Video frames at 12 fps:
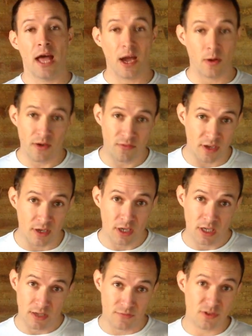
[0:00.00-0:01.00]
However,
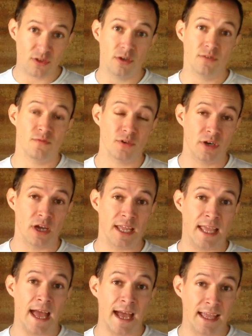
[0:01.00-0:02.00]
if you're going for
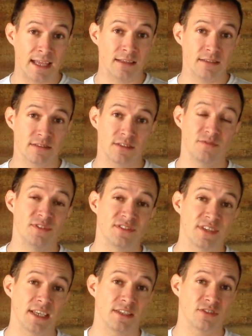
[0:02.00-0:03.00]
I E L T S and you've
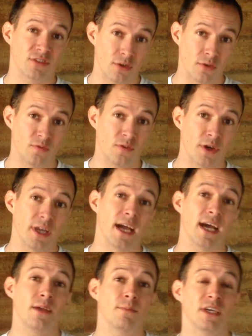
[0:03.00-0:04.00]
decided to go for it,
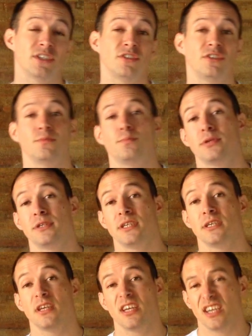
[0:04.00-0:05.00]
I imagine you're
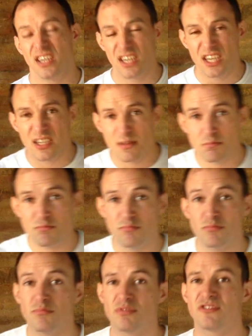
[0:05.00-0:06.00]
pretty
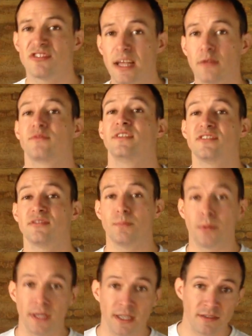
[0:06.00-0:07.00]

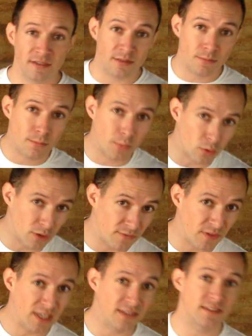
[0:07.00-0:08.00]
self-disciplined,
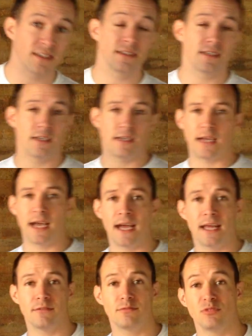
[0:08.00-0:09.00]
motivated
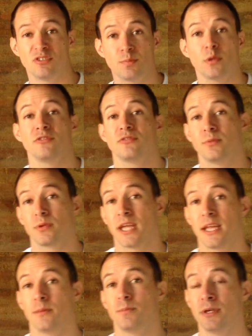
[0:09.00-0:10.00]
and responsible
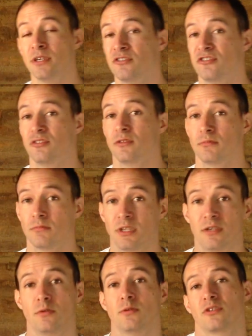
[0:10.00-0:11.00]
kind of person,
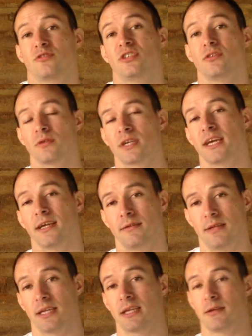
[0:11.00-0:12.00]
you know, because you don't get
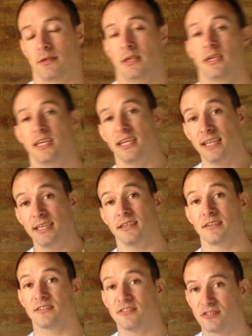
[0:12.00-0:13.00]
like
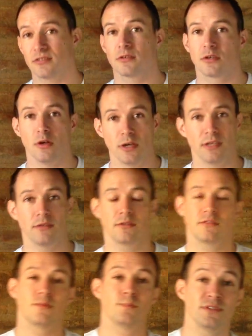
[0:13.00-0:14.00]
idiots going
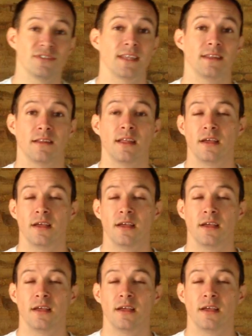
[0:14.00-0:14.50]
to present,